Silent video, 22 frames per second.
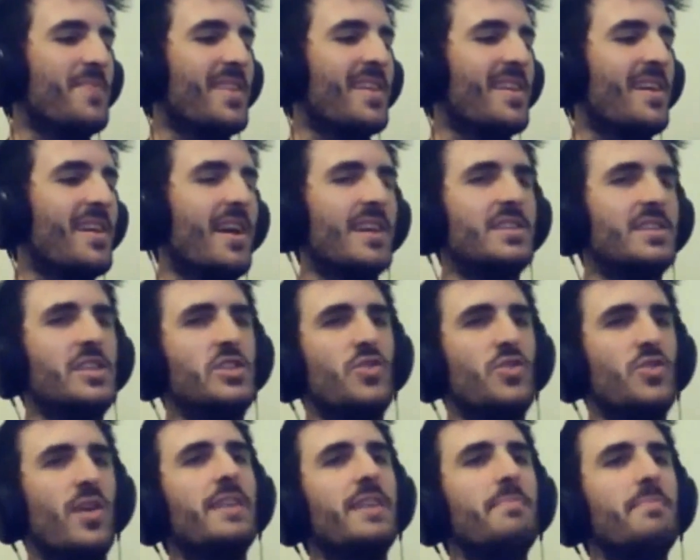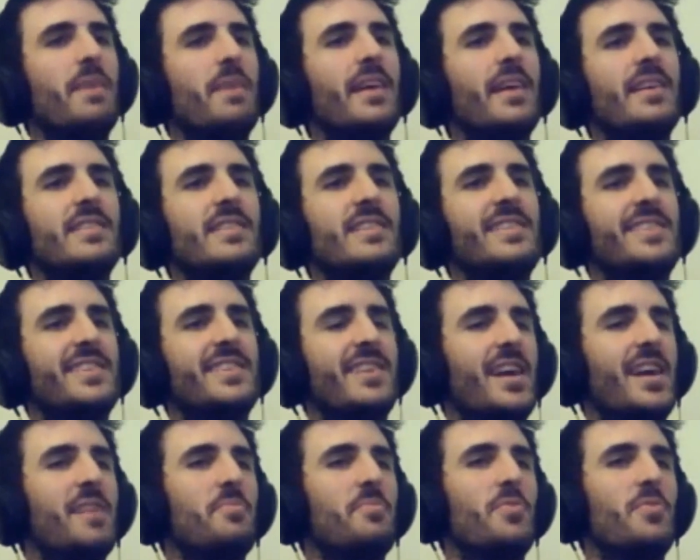actually tried to make a decent
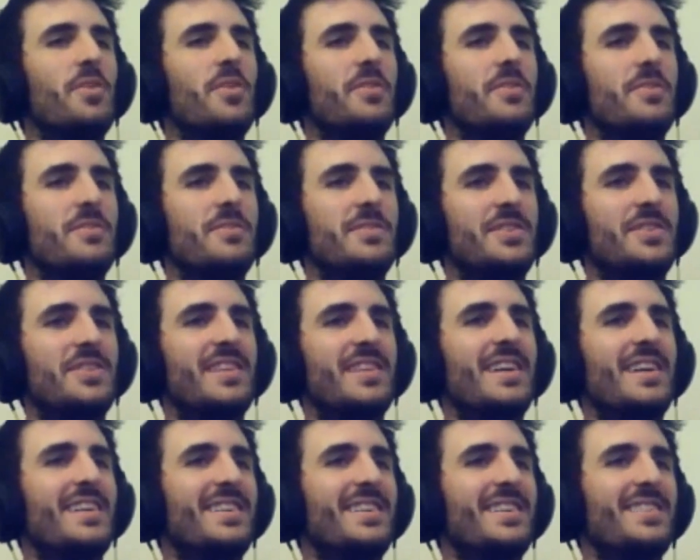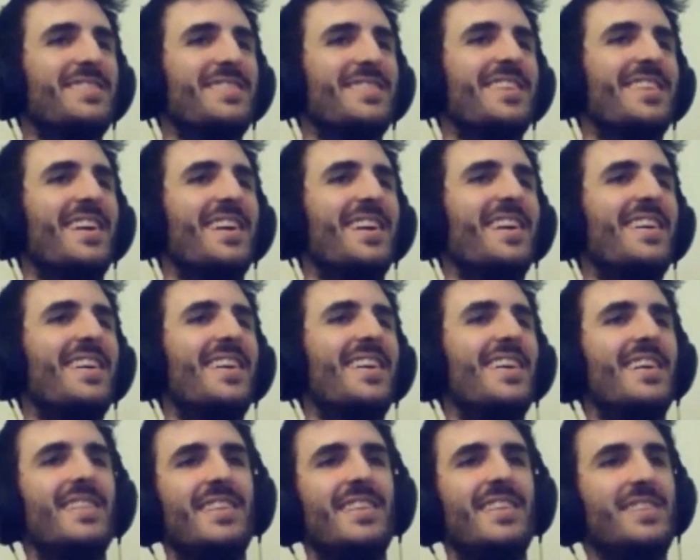game rather than just like,
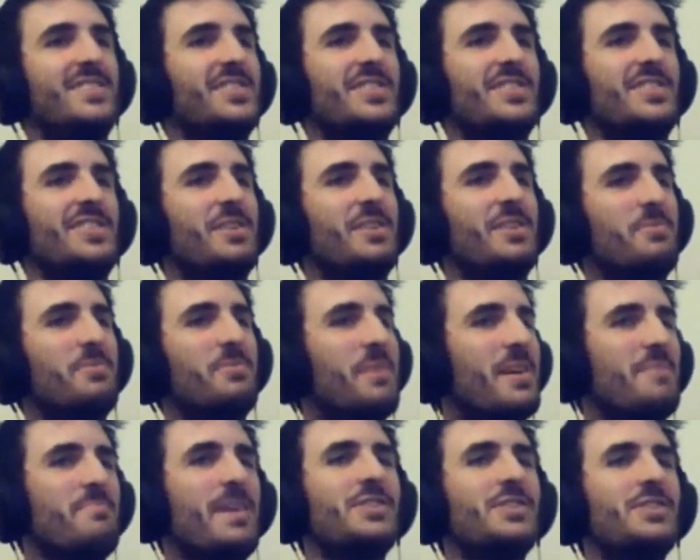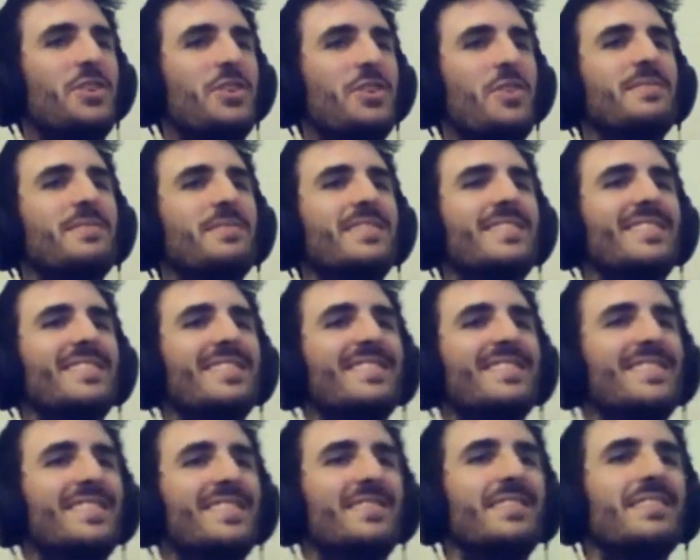let's just sit around and make jokes
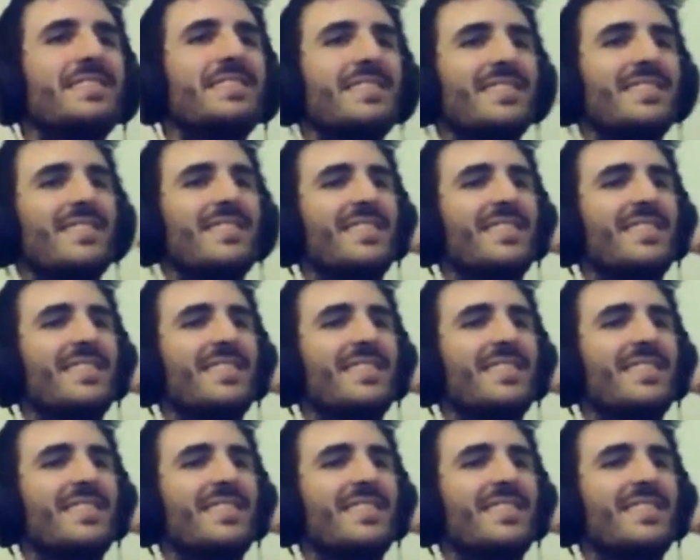sort of thing.